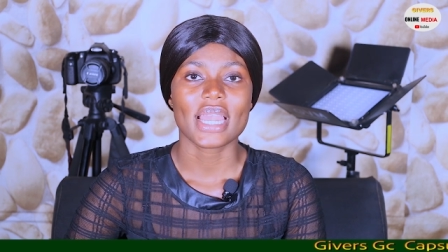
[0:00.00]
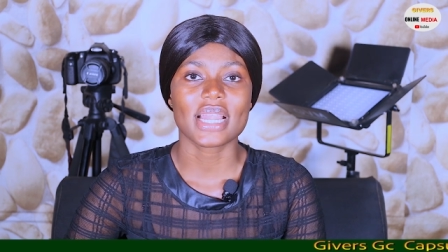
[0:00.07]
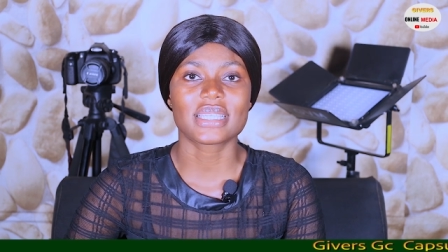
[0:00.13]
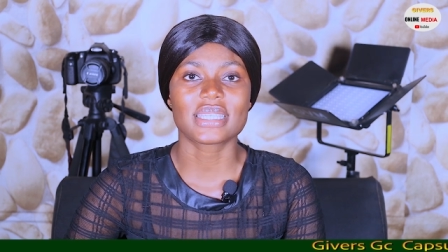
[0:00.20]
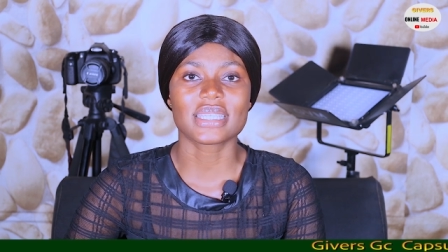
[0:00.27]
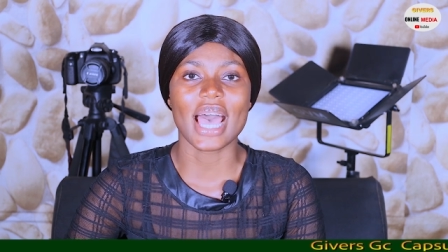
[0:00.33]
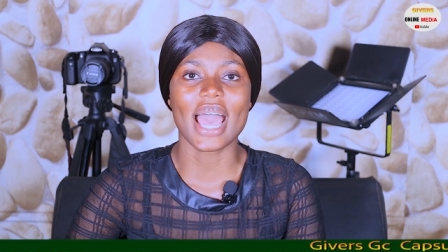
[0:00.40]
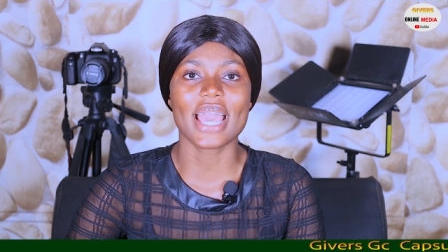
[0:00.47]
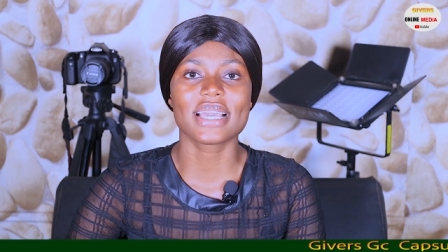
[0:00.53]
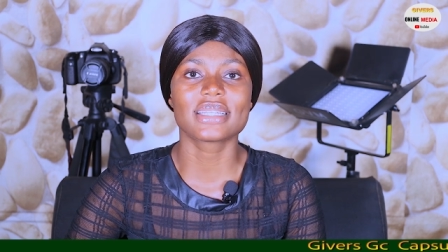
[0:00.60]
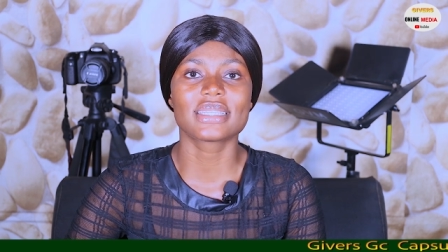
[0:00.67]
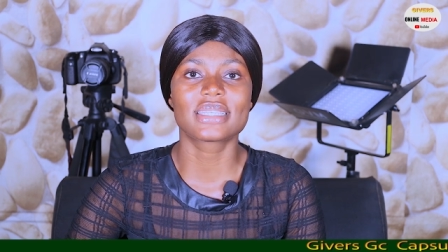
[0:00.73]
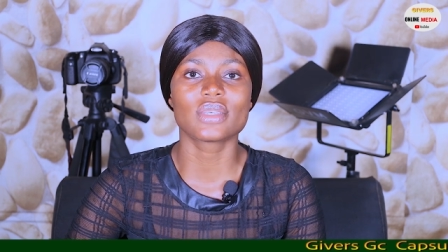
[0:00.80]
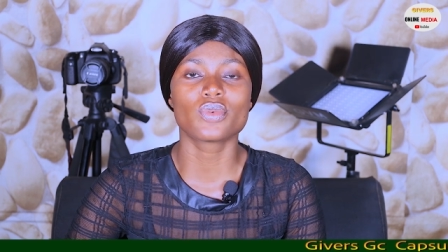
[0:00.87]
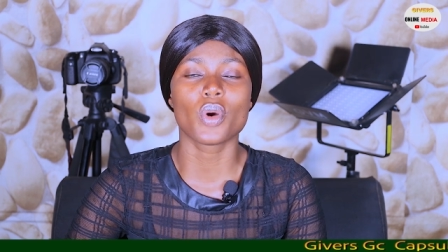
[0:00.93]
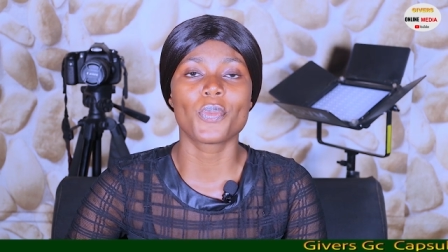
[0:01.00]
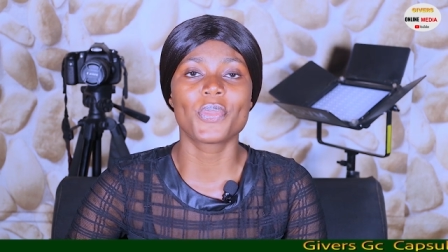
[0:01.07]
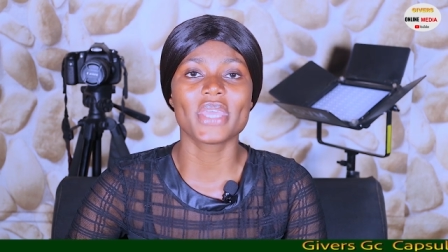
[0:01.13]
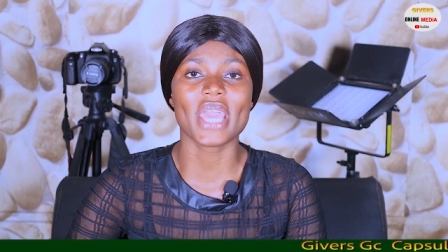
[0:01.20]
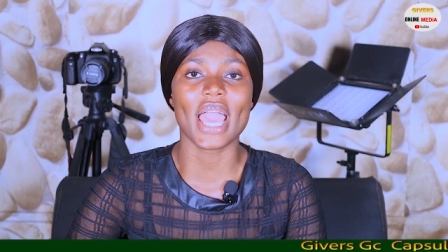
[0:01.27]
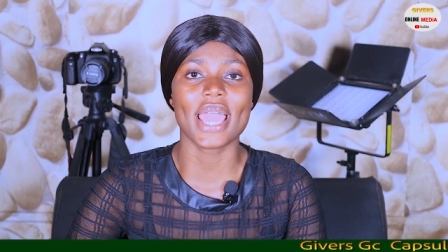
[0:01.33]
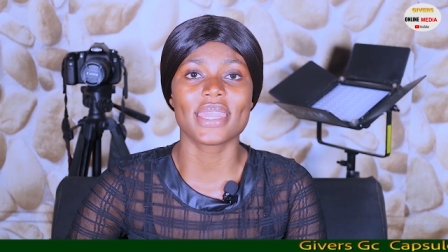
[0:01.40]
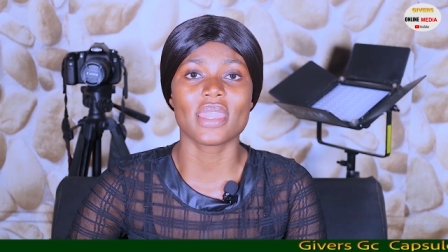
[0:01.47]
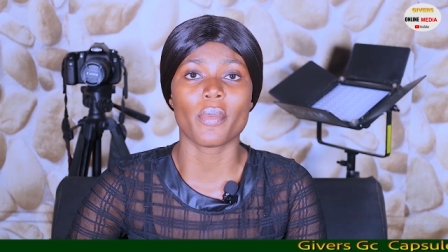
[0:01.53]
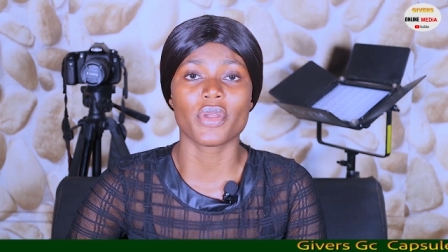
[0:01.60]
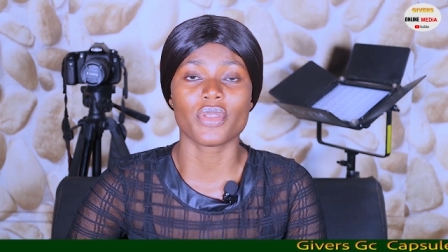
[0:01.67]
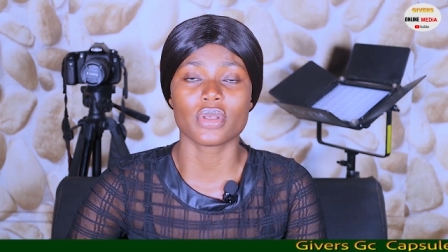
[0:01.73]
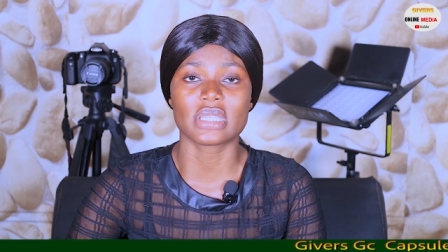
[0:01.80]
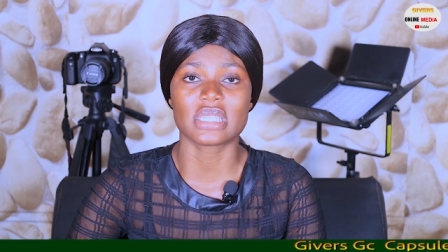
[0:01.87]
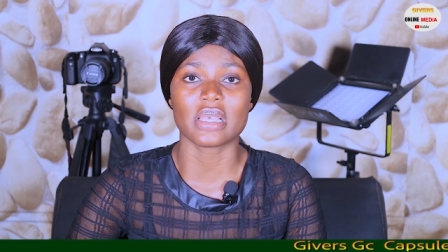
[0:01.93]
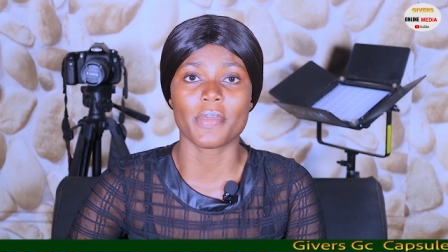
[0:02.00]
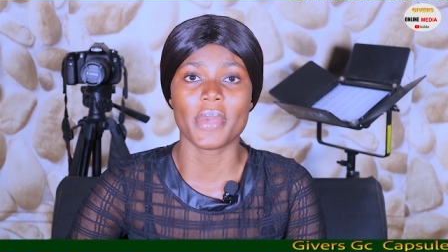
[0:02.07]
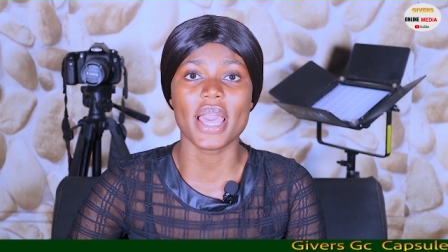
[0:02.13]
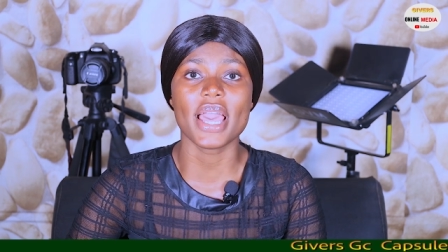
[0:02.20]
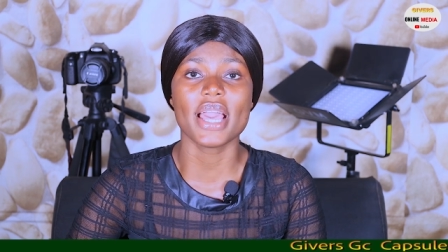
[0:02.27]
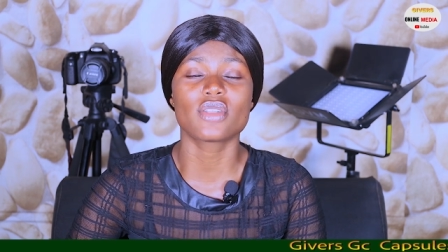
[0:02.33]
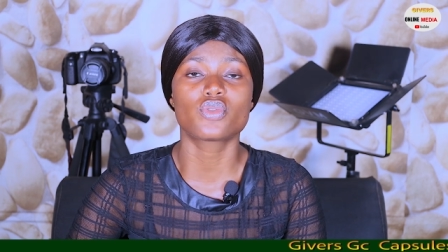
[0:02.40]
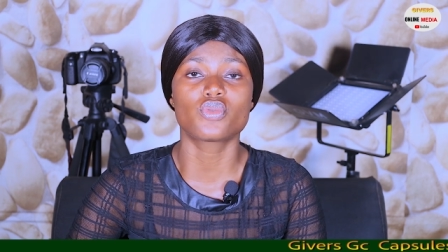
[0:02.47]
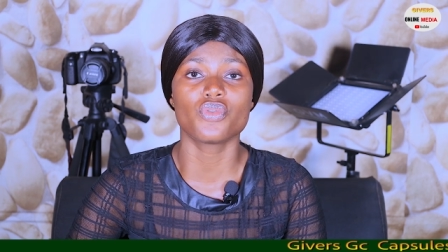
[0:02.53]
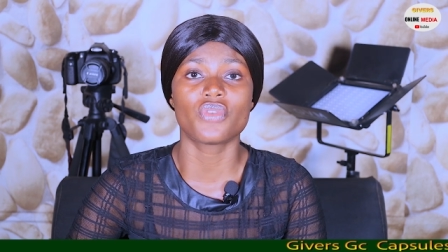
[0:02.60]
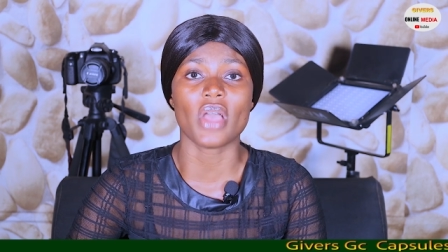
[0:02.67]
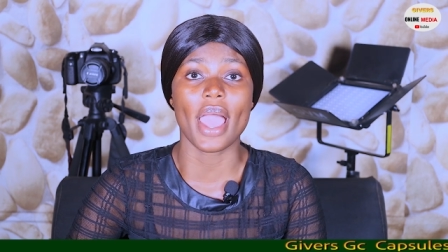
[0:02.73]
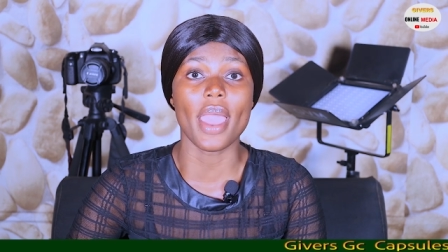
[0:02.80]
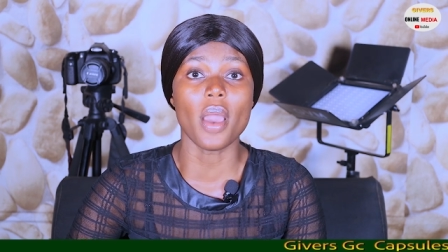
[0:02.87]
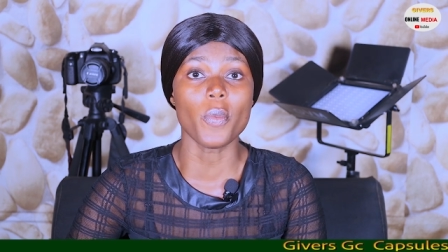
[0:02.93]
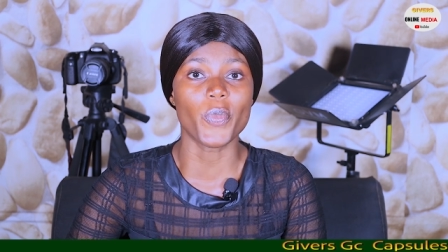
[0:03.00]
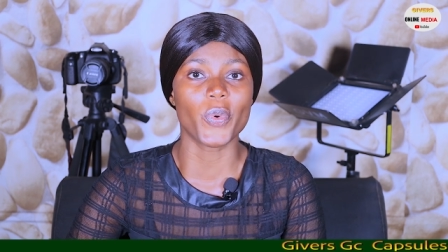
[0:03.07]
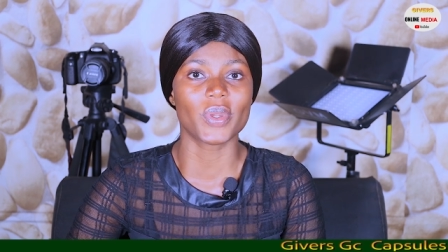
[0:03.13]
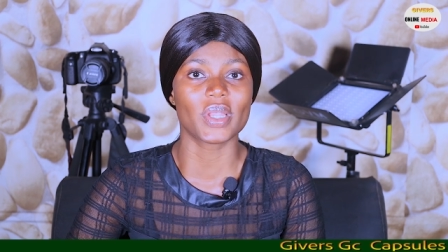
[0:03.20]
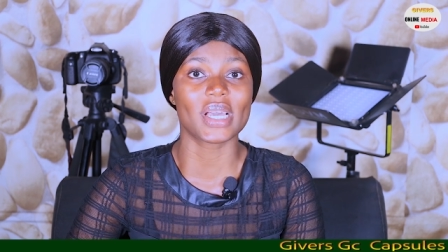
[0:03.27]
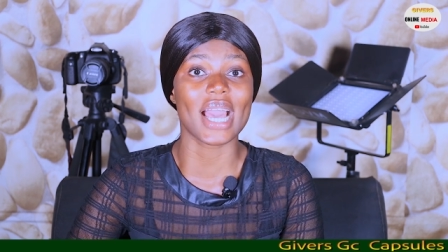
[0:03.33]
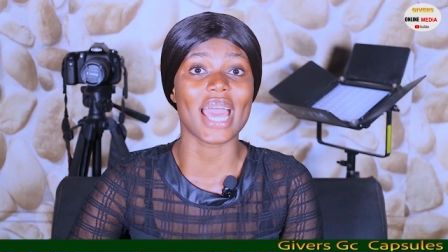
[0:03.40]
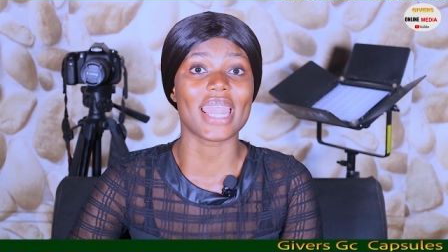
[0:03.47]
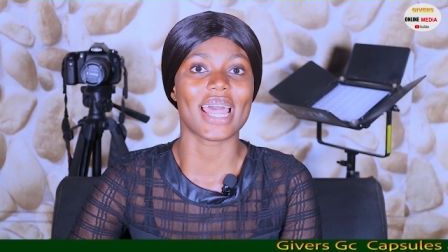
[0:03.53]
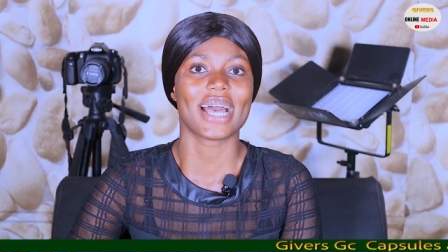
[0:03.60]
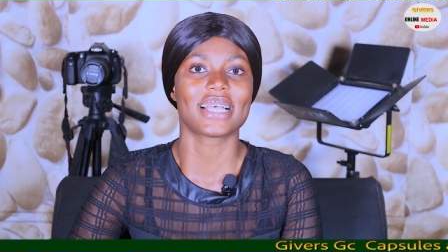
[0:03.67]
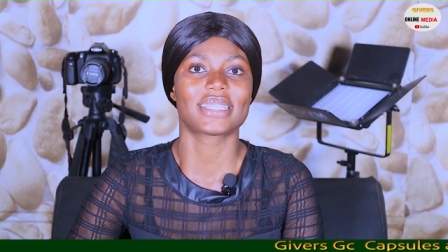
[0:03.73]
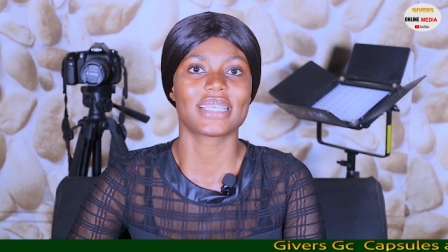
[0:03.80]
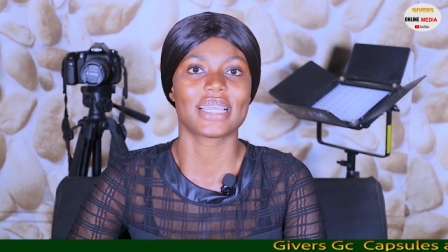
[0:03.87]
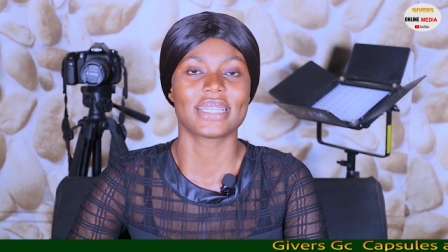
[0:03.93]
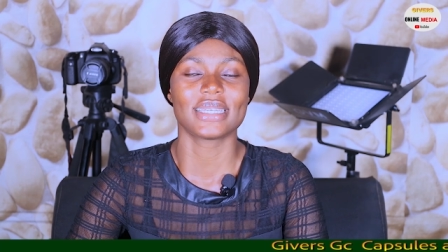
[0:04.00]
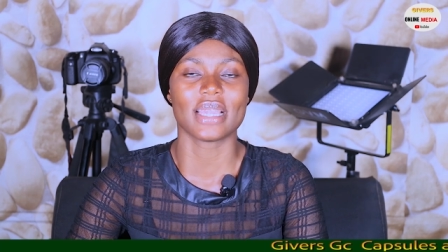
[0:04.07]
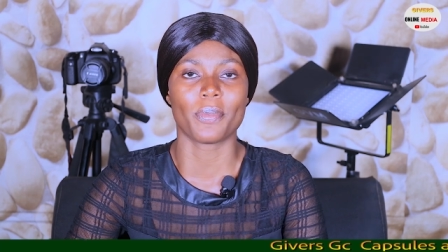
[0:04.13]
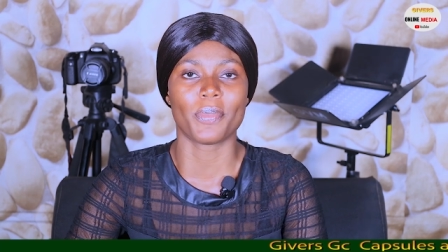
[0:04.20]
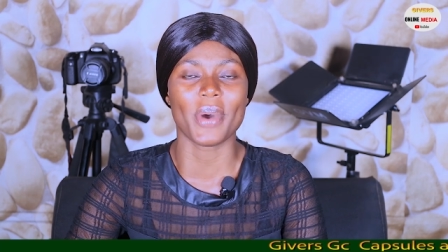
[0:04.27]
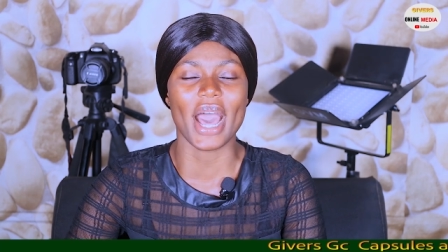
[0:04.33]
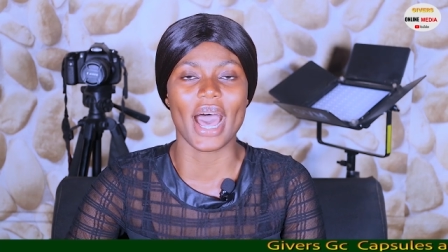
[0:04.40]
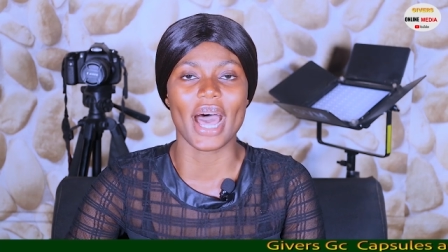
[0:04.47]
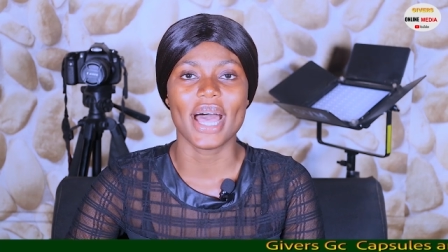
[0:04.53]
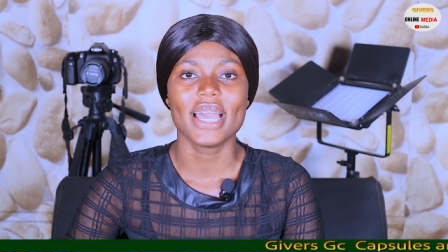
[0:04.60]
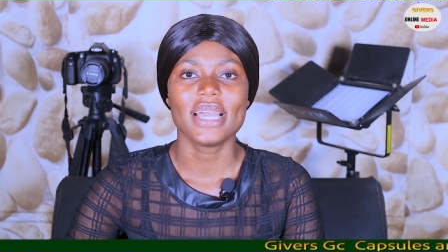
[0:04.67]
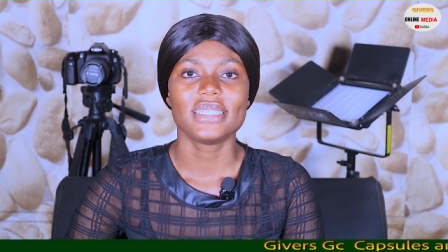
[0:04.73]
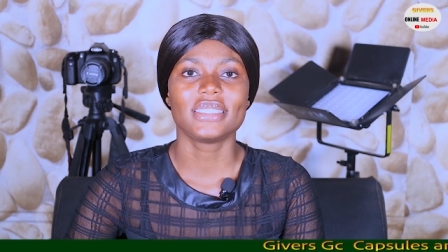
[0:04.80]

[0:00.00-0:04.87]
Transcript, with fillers: Nessa M T will be at the man of stem air to the Empon Ghana has said near bar.